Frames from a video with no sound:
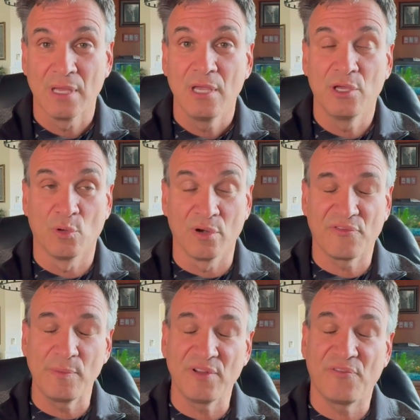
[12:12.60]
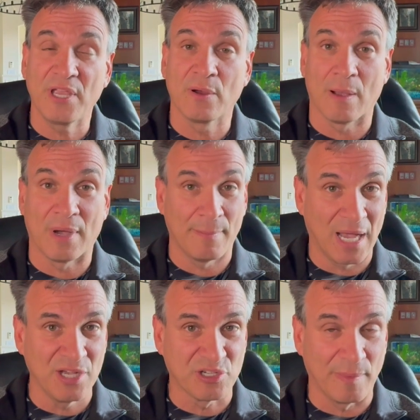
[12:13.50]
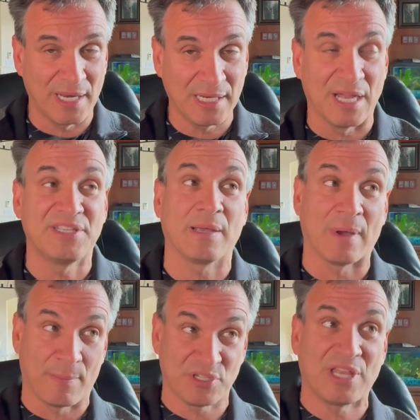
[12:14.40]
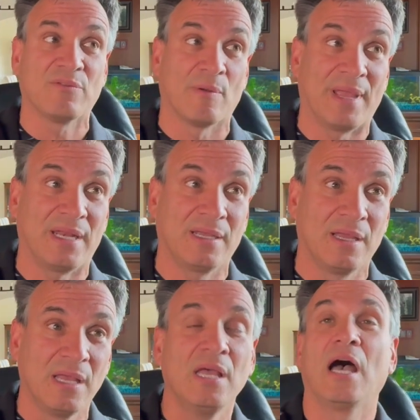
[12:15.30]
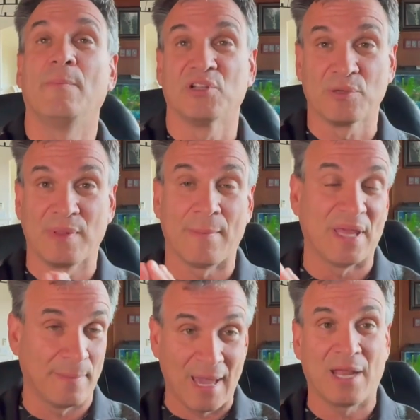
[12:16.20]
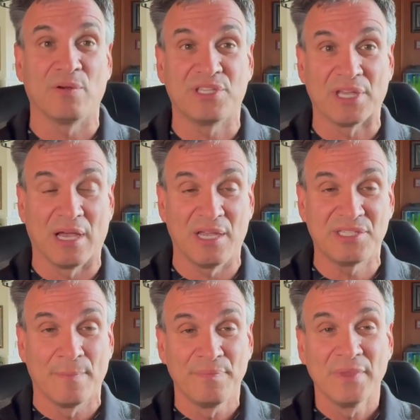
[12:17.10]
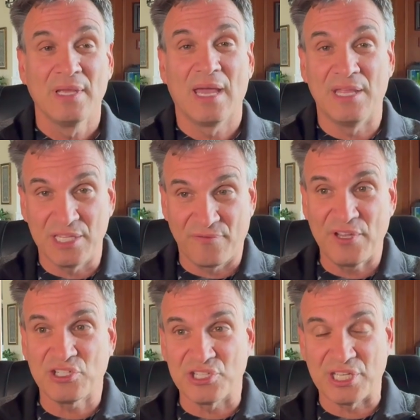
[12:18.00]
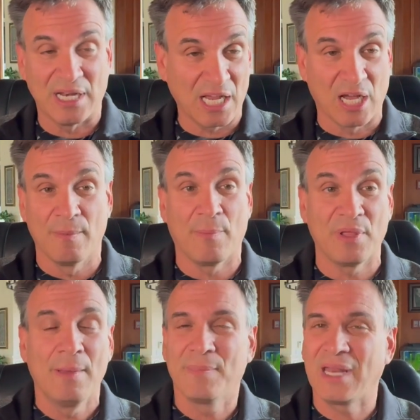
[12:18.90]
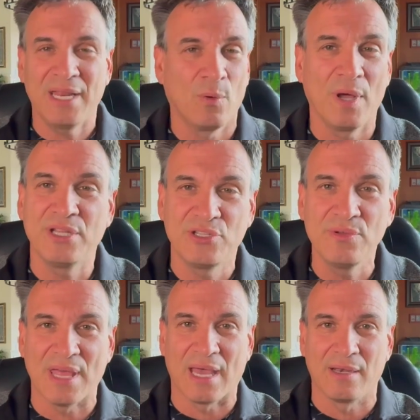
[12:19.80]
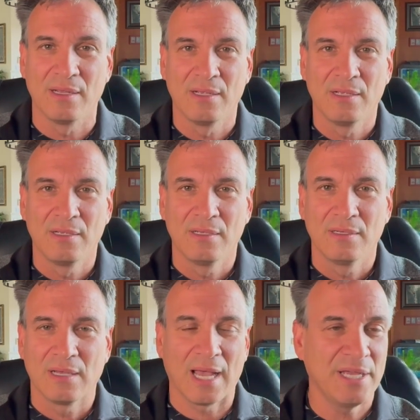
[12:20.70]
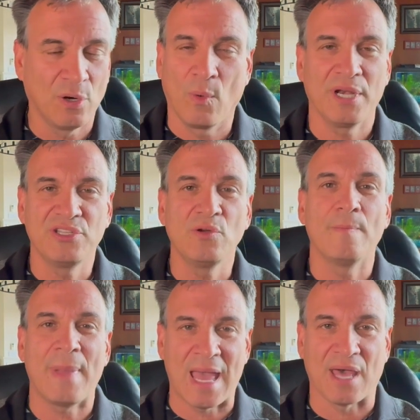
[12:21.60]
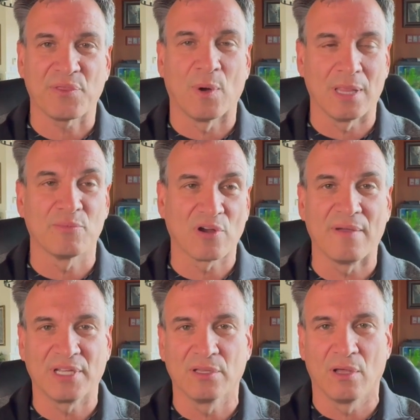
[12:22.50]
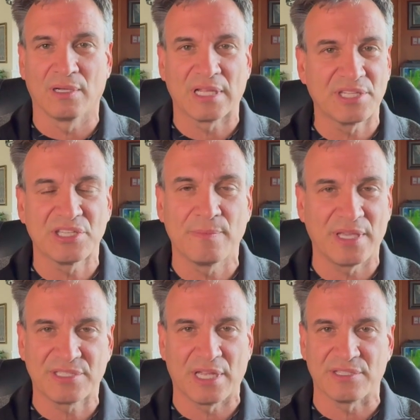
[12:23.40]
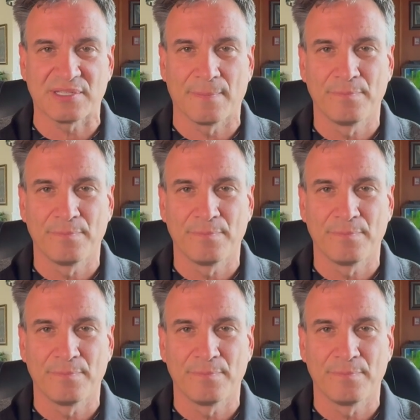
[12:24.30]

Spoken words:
In order for me to figure out my miles remaining, I take my percent remaining, I multiply by the battery size and the efficiency, and I come up with, but I don't want to do that. I don't want to do math while I'm driving along. That doesn't make sense.